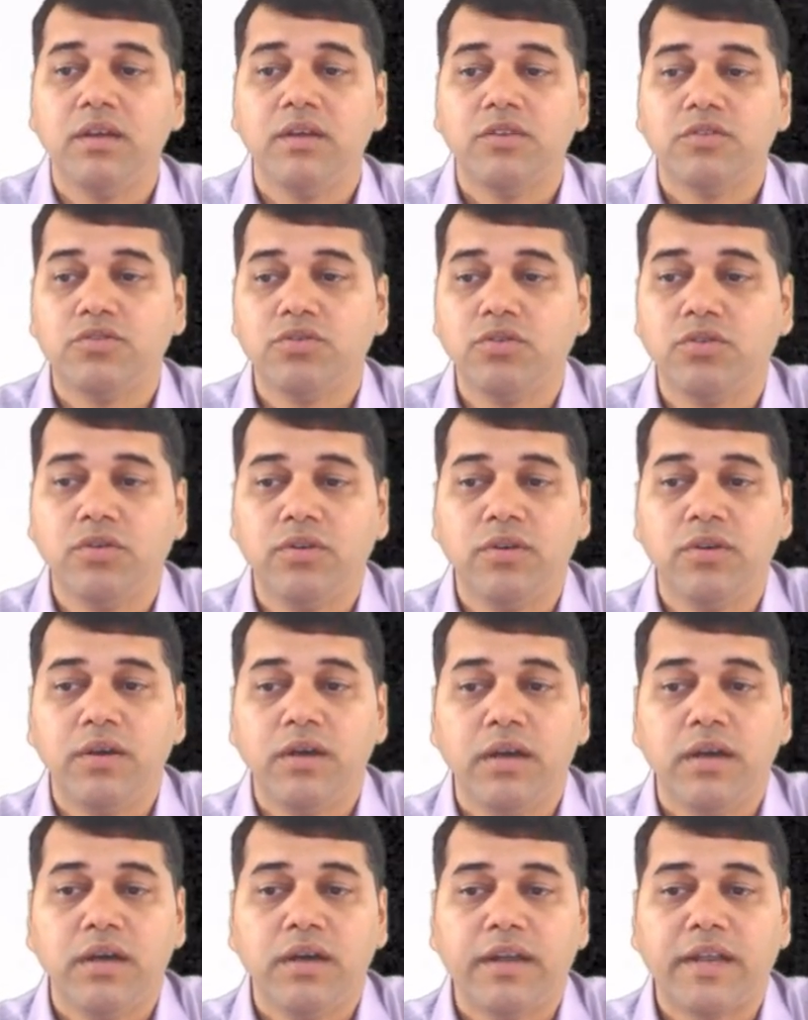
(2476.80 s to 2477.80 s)
So,
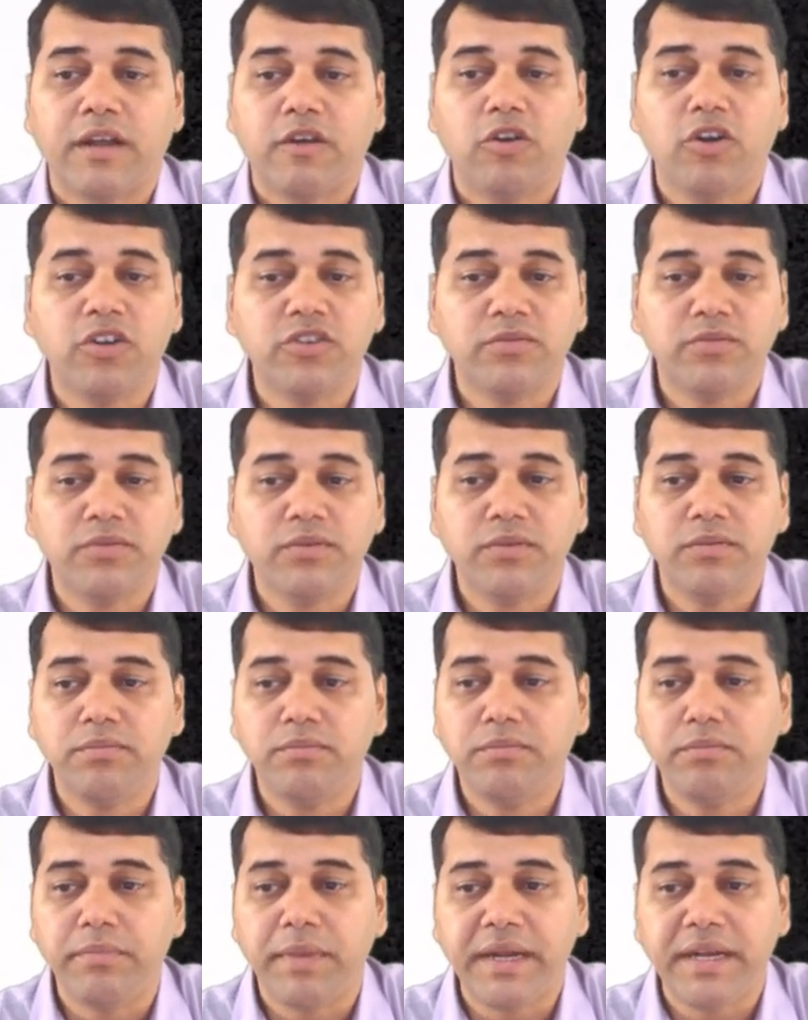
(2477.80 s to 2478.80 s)
records
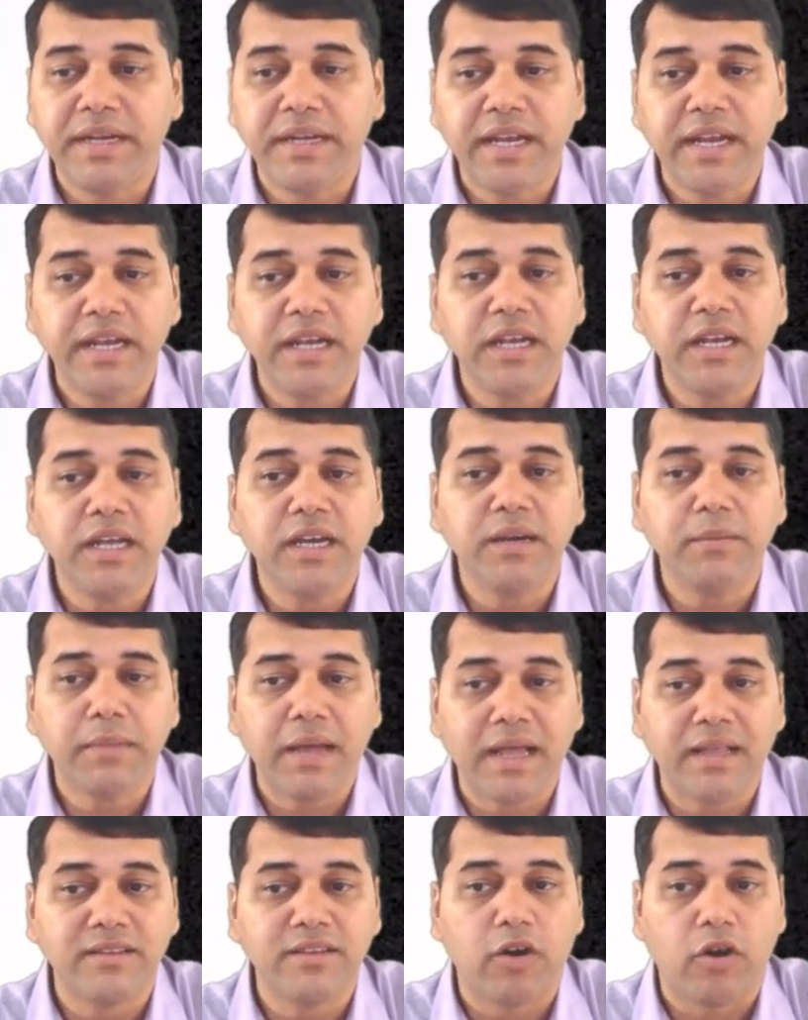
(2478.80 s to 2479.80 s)
maintained
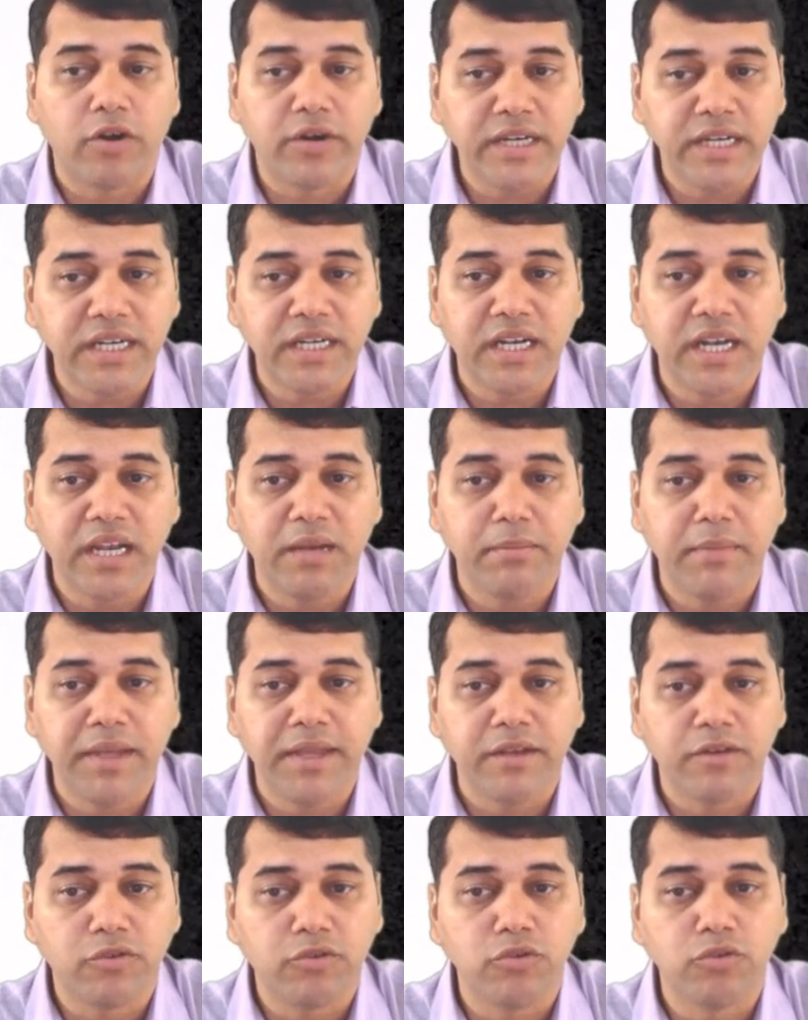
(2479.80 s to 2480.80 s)
as an audit trail may
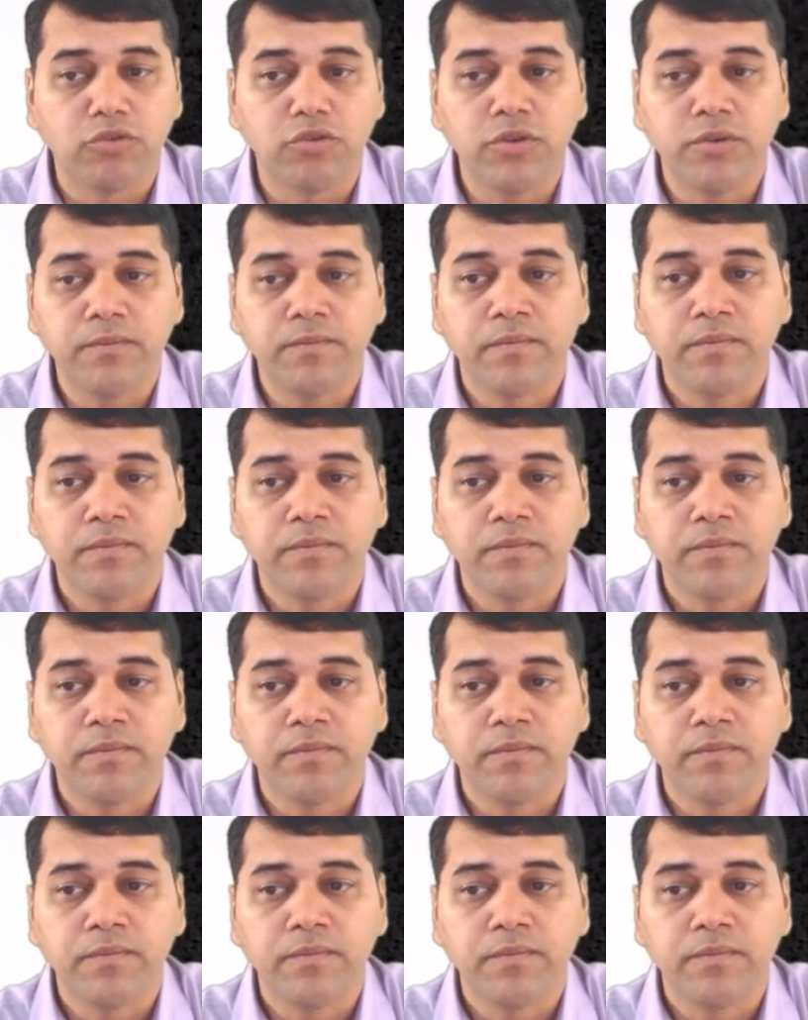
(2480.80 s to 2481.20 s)
include